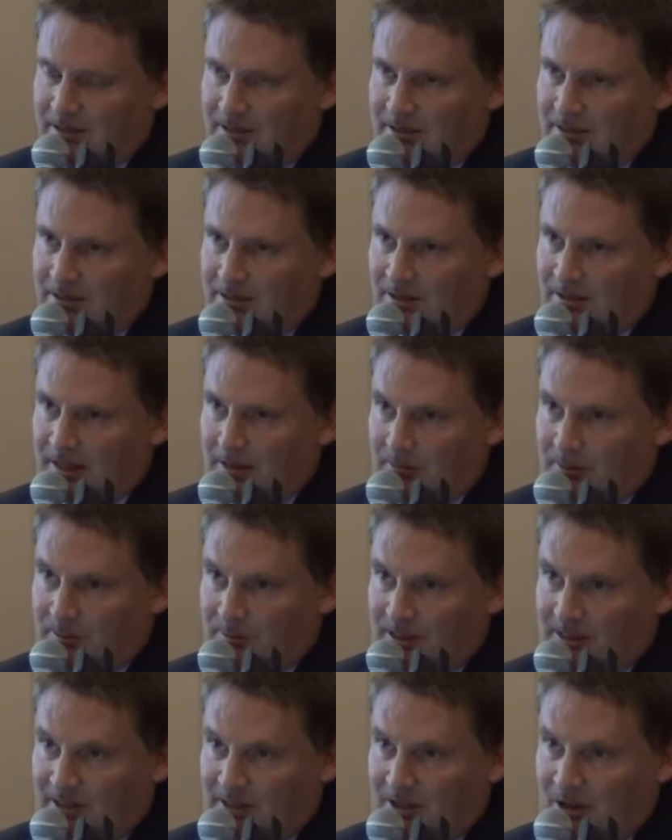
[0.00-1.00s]
So that would
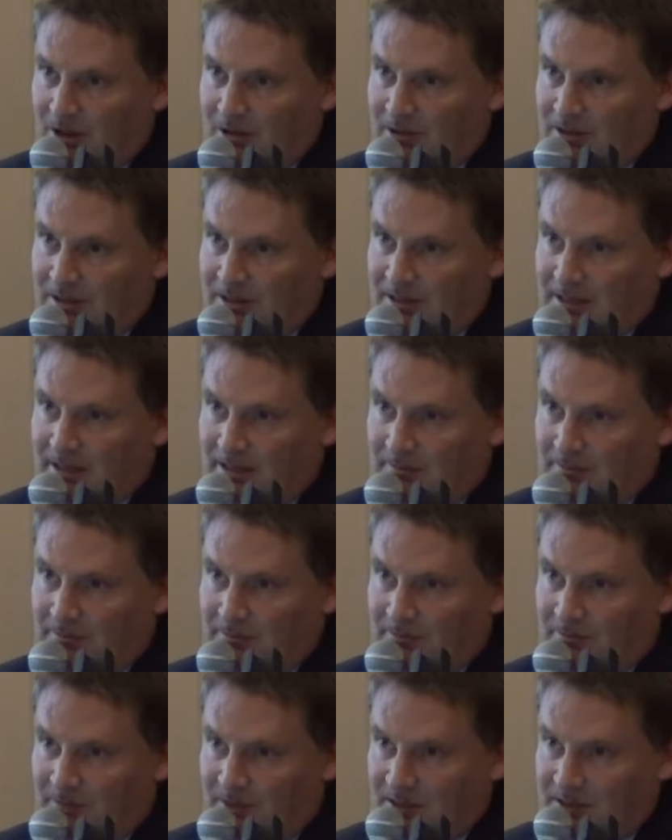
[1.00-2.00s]
be the only
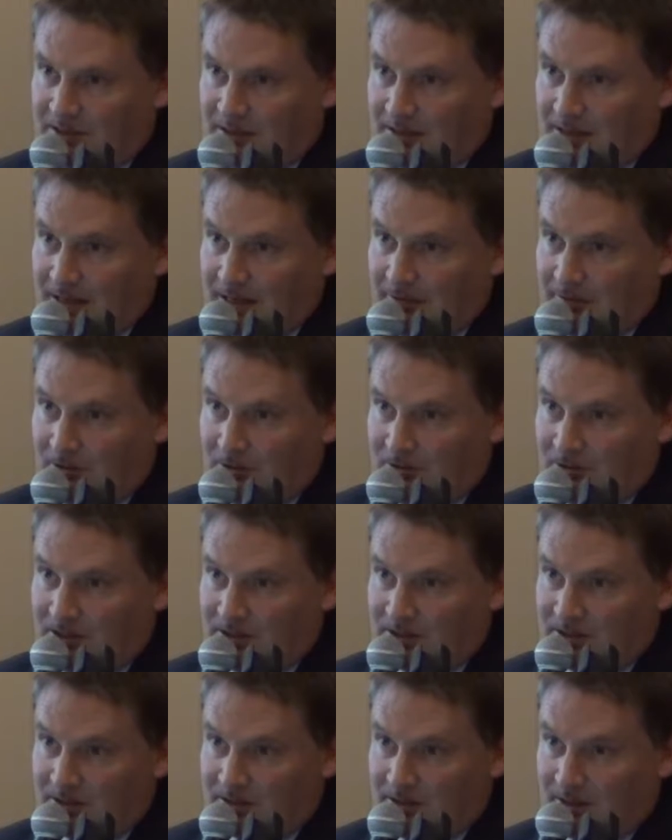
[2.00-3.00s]
funds that they'd have at
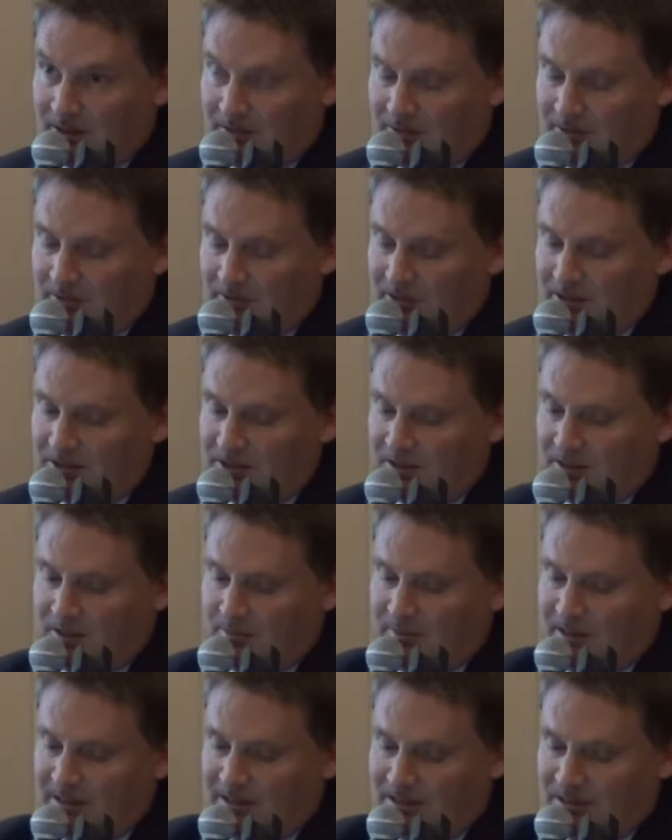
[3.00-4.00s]
risk. But the rest of the
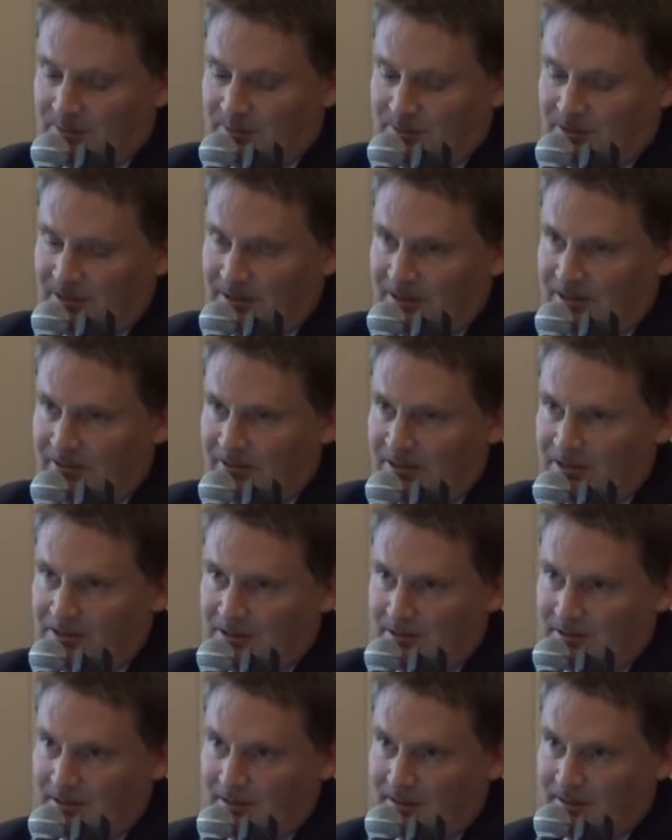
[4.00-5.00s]
money supply, the rest
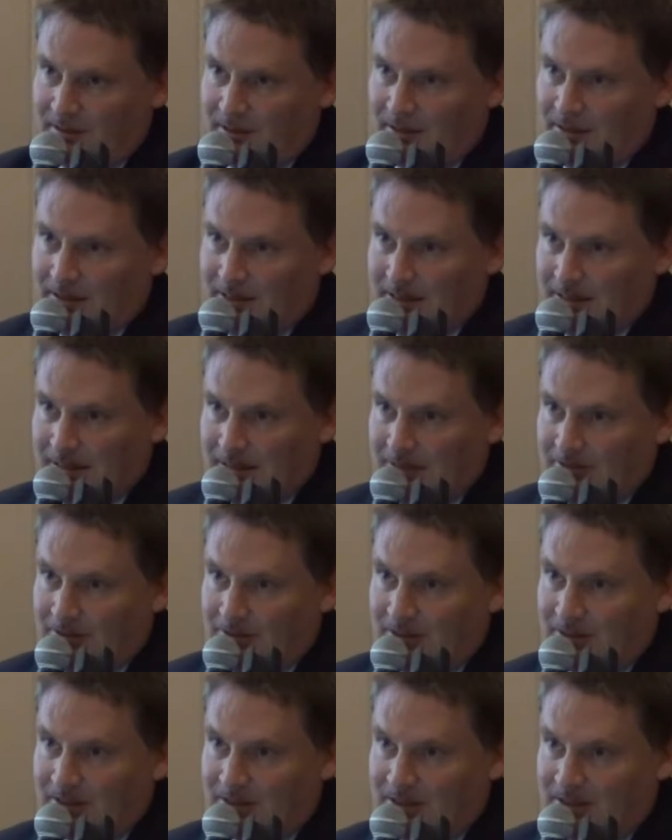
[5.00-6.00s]
of the
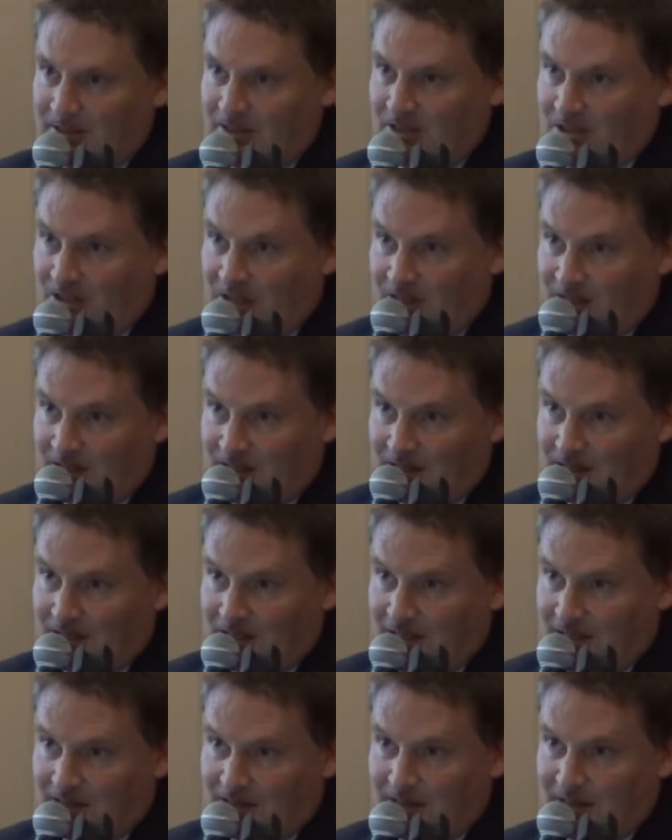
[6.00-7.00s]
everything that's in your checking
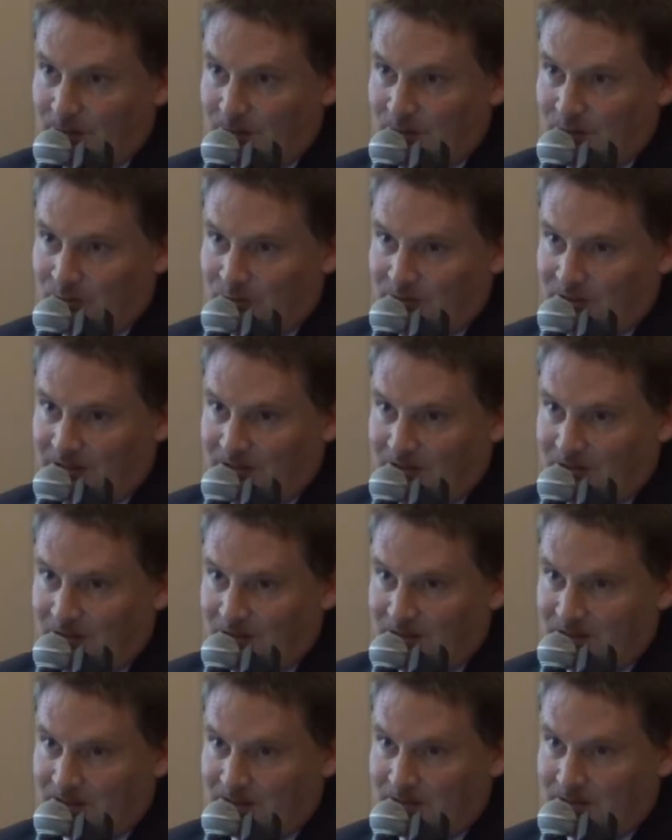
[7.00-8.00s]
account, that wouldn't be at
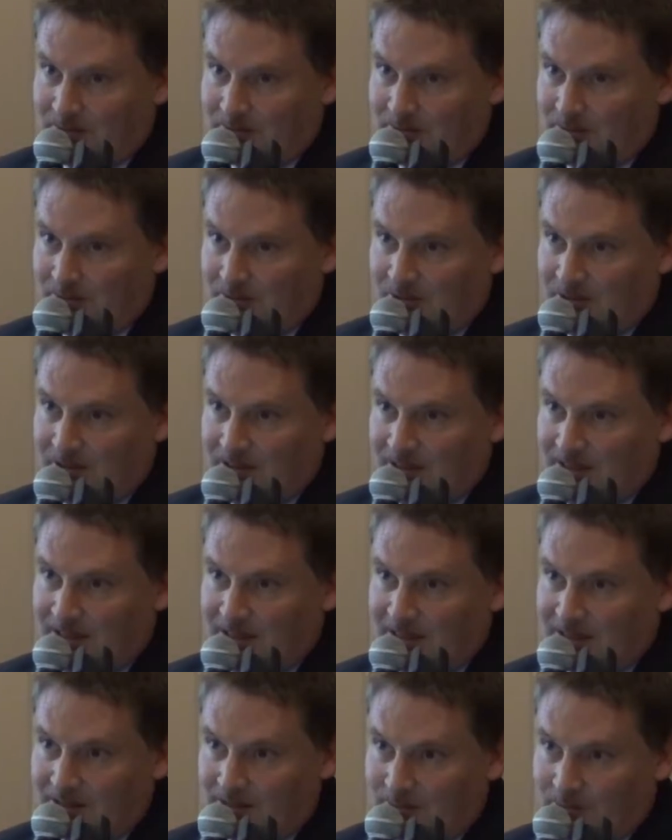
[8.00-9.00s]
risk with the Need
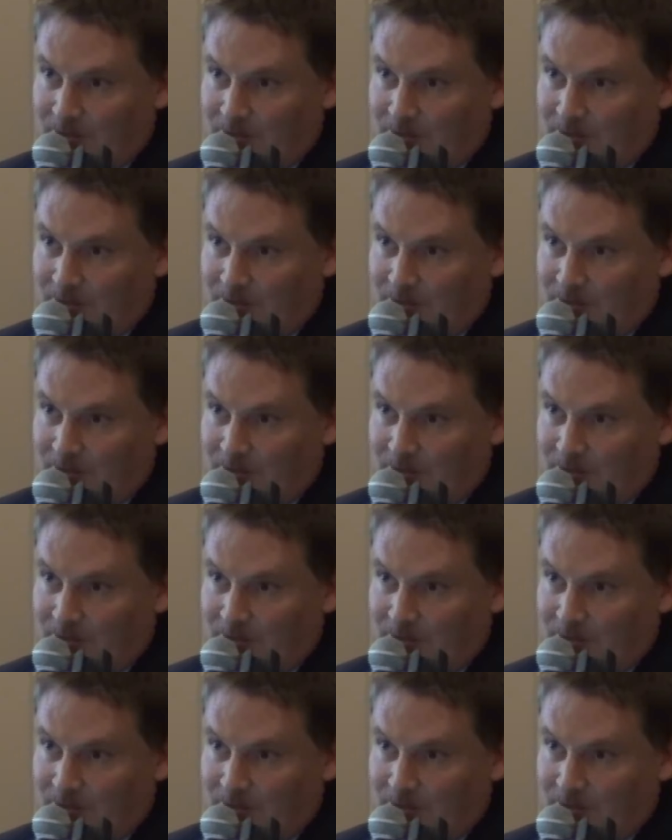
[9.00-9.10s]
Act,